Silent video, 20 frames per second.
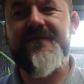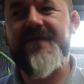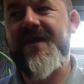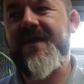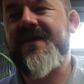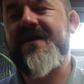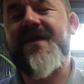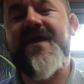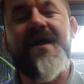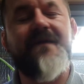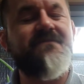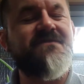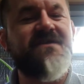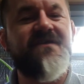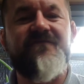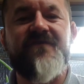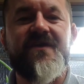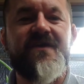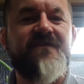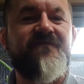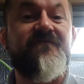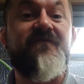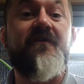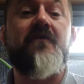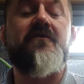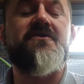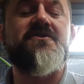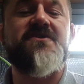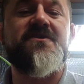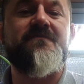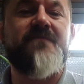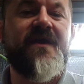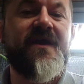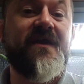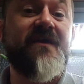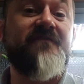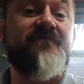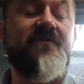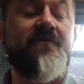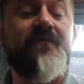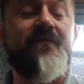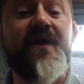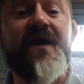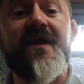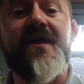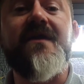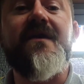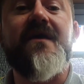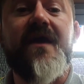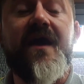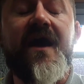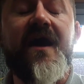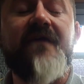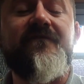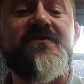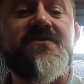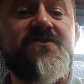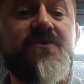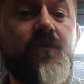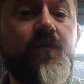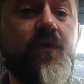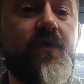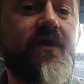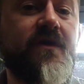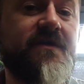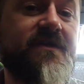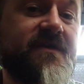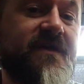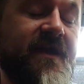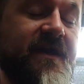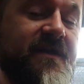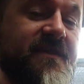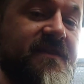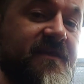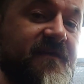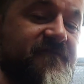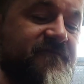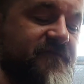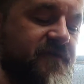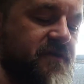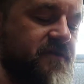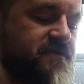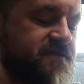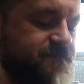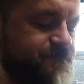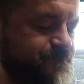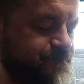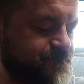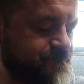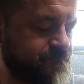in captivity foraging behaviour by having to work at getting their food.